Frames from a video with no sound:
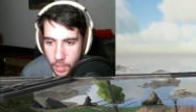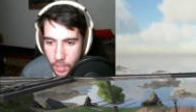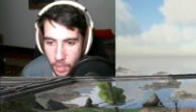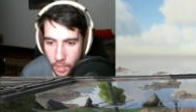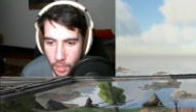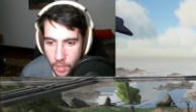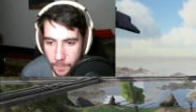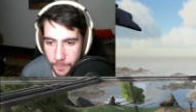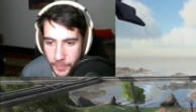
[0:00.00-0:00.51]

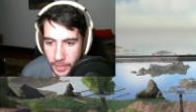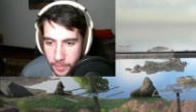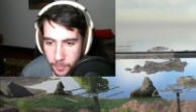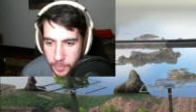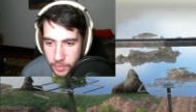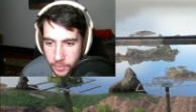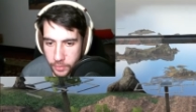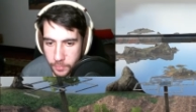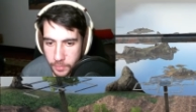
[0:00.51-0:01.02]
Um, that
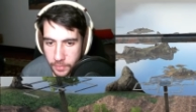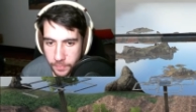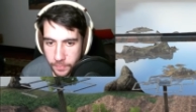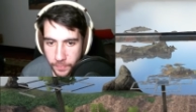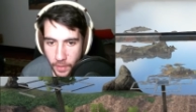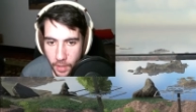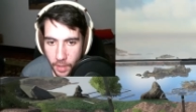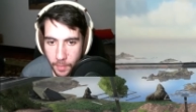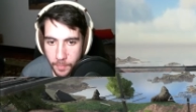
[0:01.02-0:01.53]
appears to be a
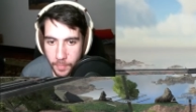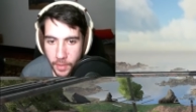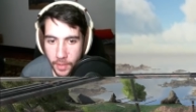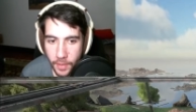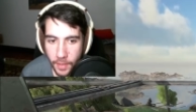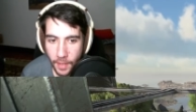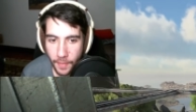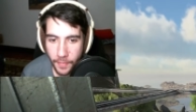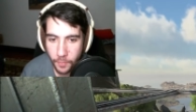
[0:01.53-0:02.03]
fob.
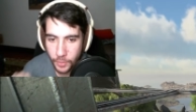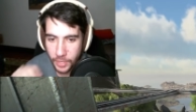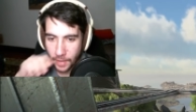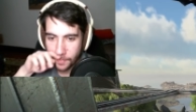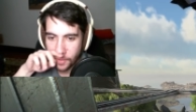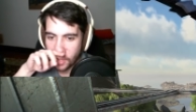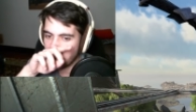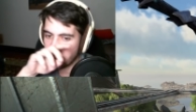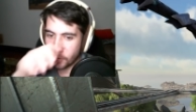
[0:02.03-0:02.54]
And then we
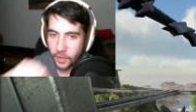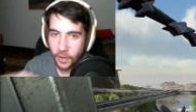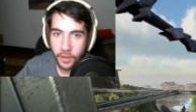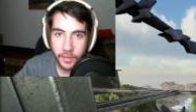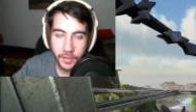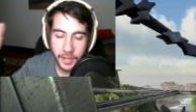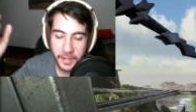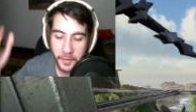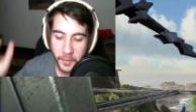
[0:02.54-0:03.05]
have all of our
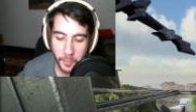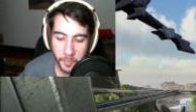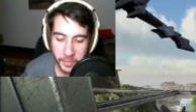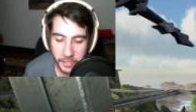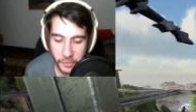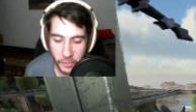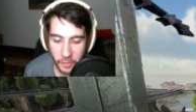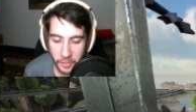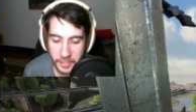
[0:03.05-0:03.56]

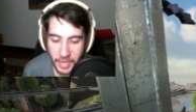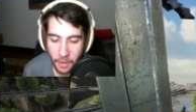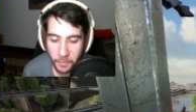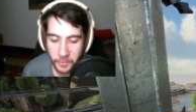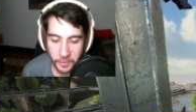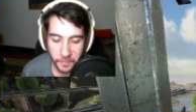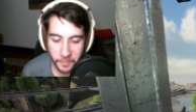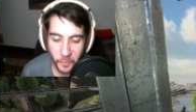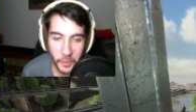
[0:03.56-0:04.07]
incomplete turret
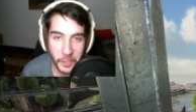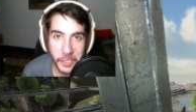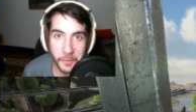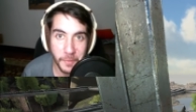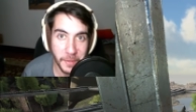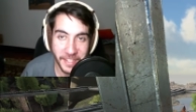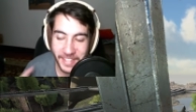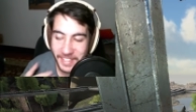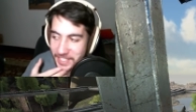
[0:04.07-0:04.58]
towers. Unfortunately,
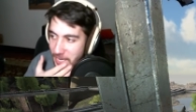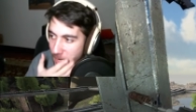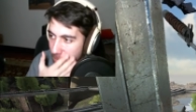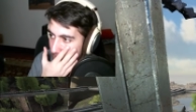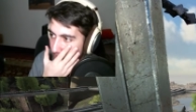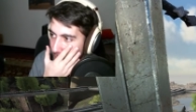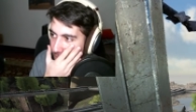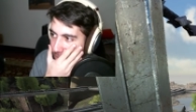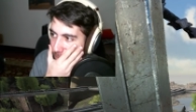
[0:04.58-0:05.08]
we didn't get time
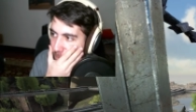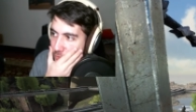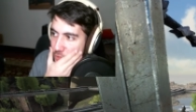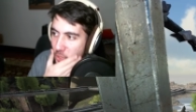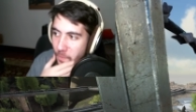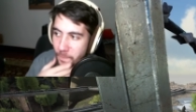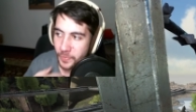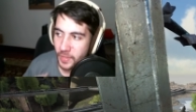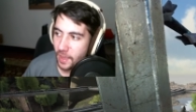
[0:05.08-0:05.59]
to make them.
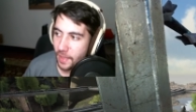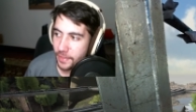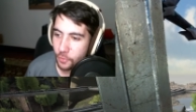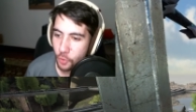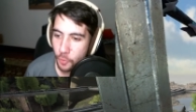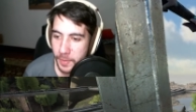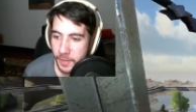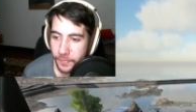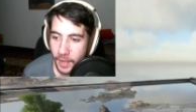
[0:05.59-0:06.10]
So I think
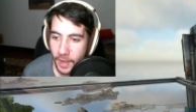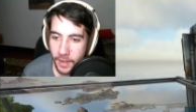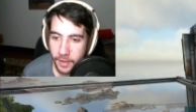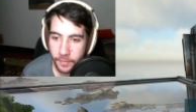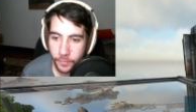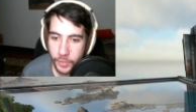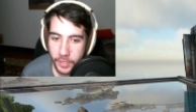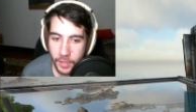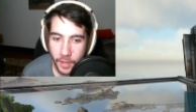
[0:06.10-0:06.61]
we'll be fine
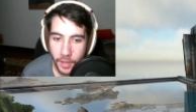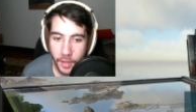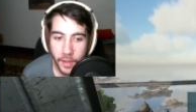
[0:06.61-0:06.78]
if we uh,